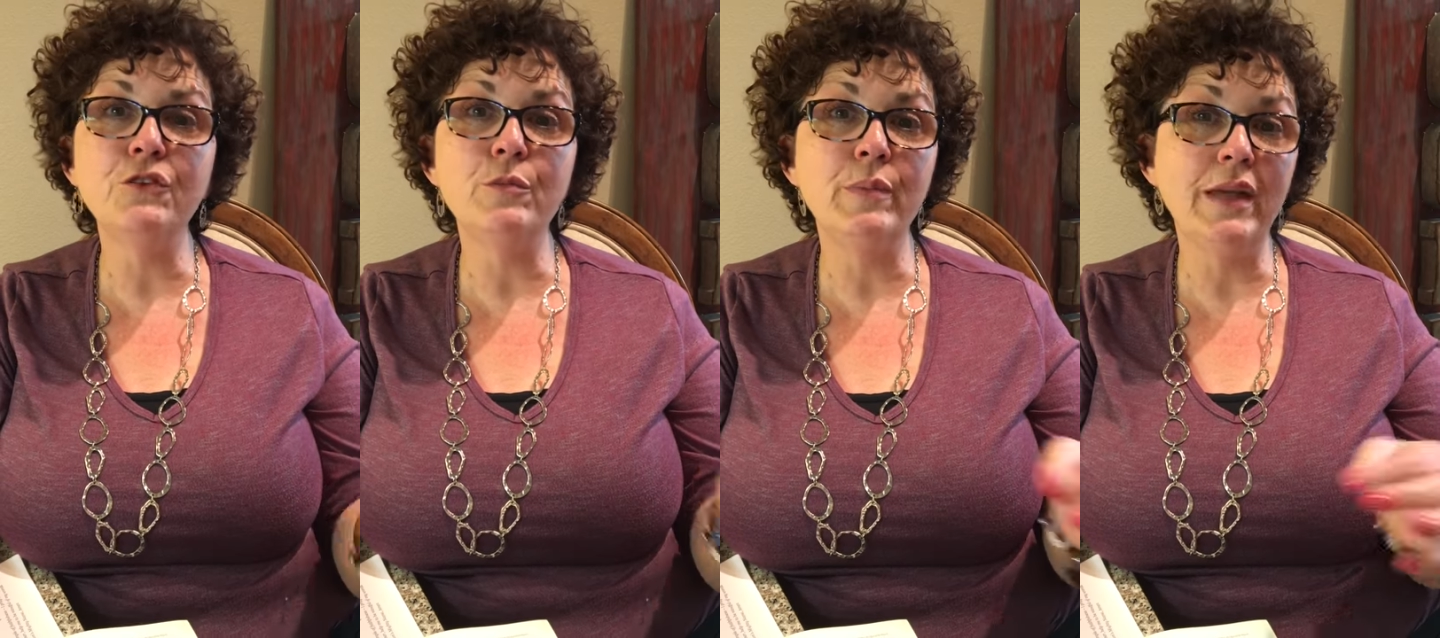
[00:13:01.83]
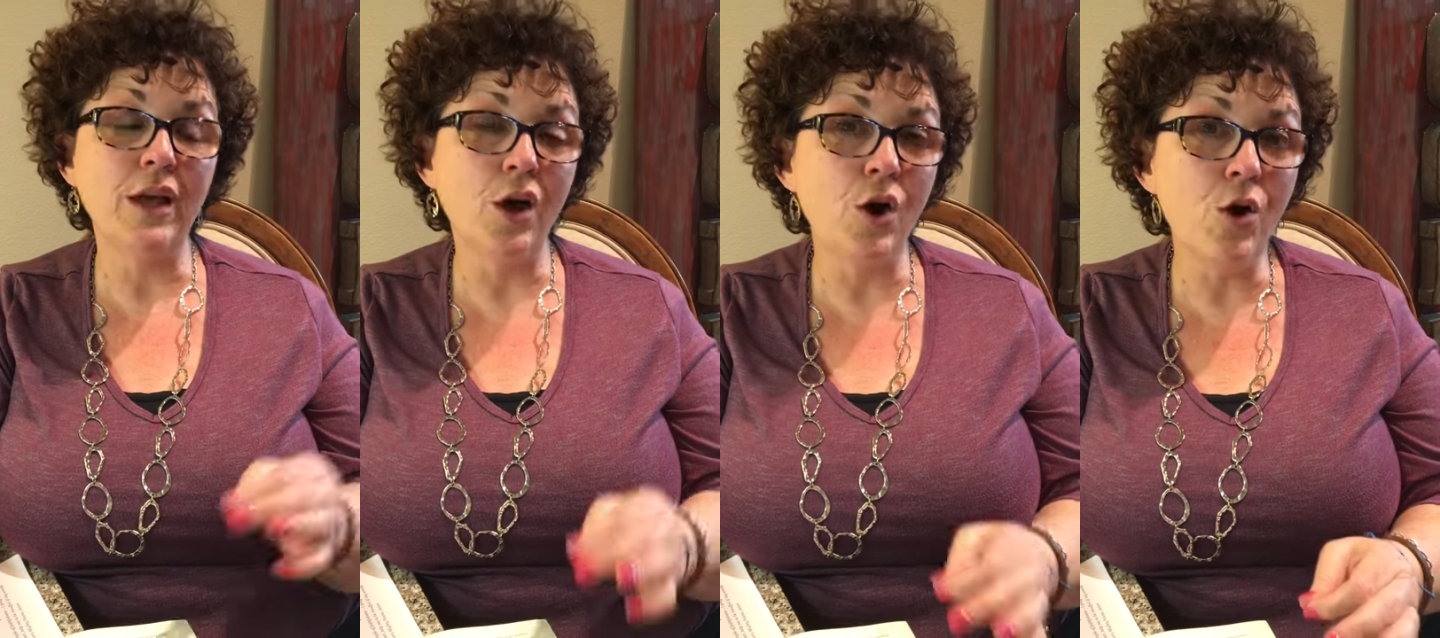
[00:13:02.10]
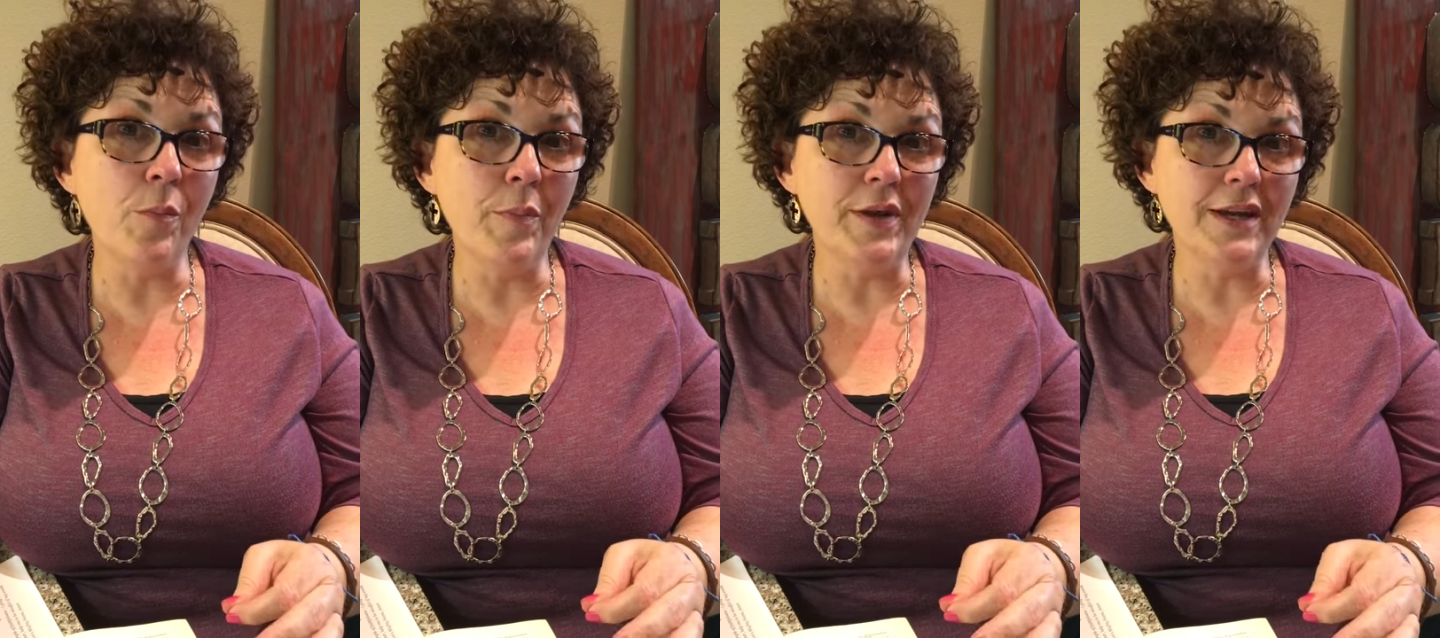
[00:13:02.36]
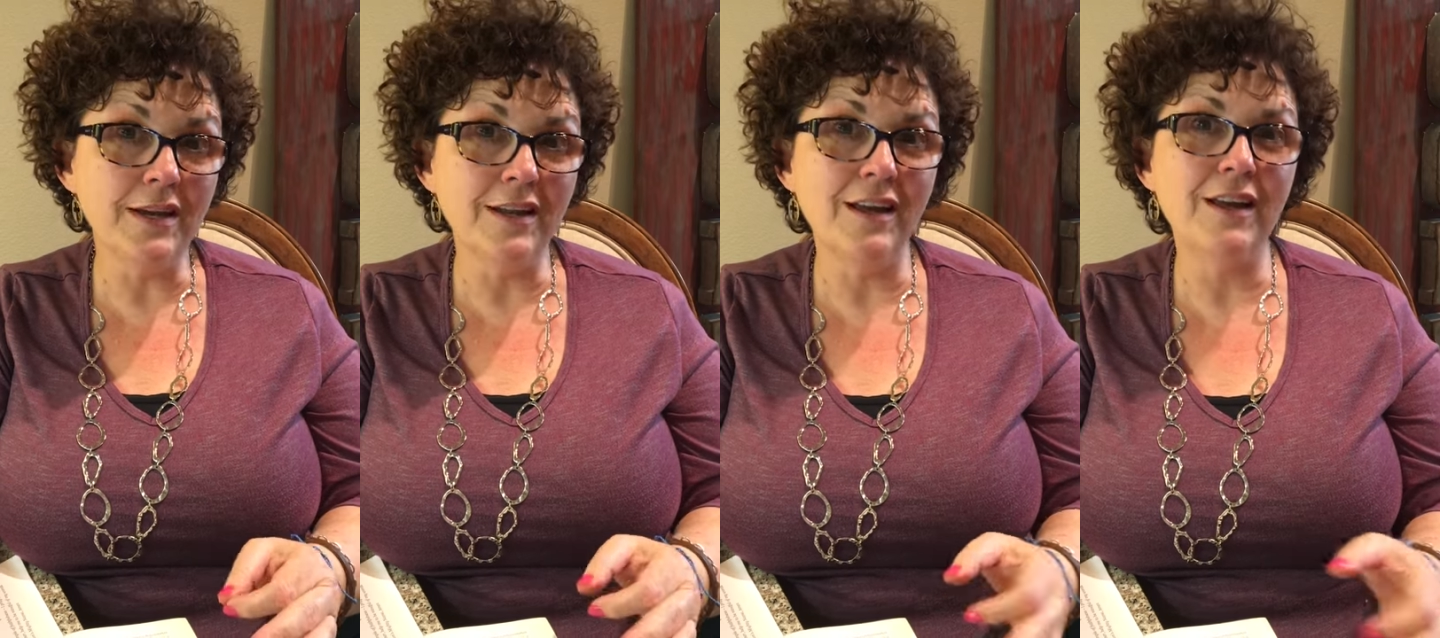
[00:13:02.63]
to be open
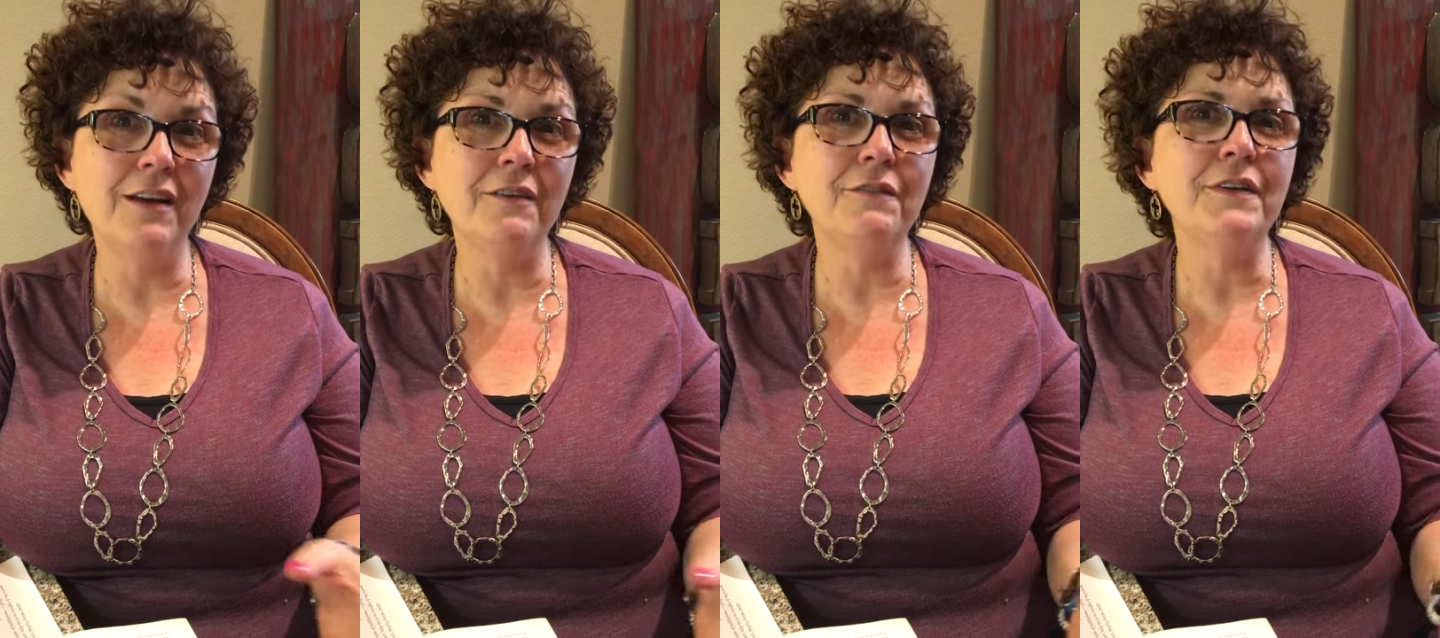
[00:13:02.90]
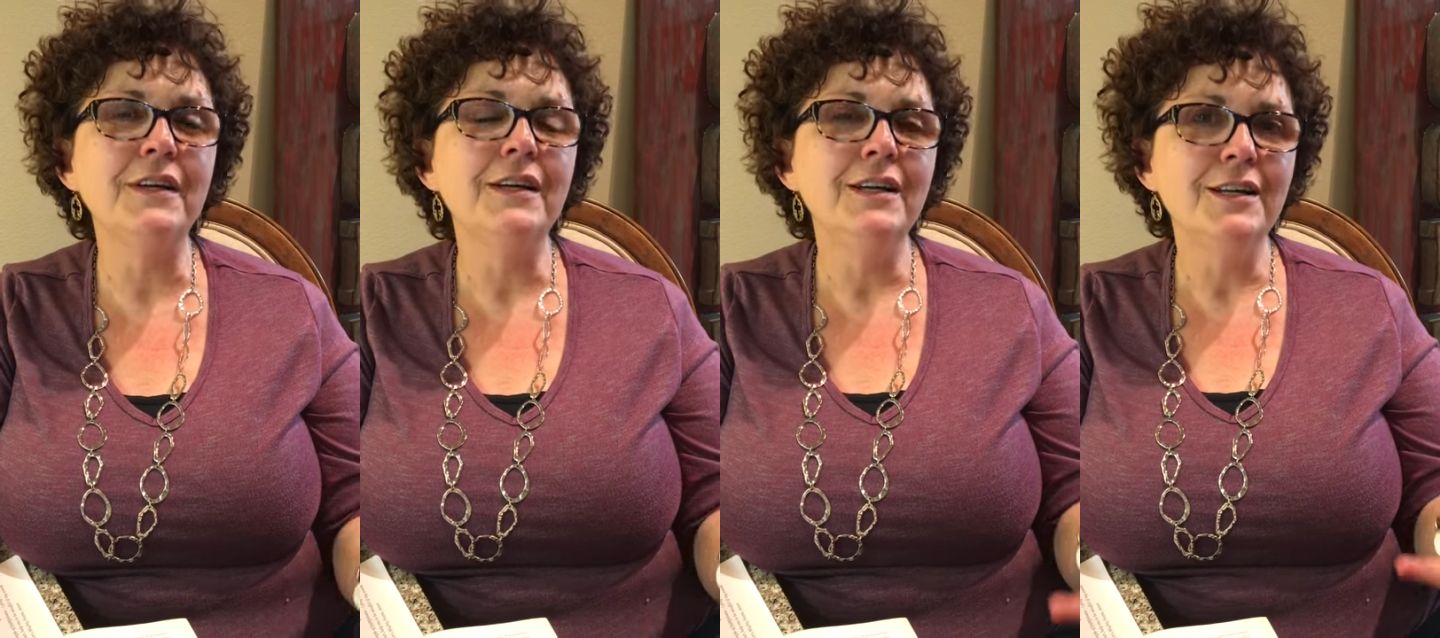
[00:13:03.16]
enough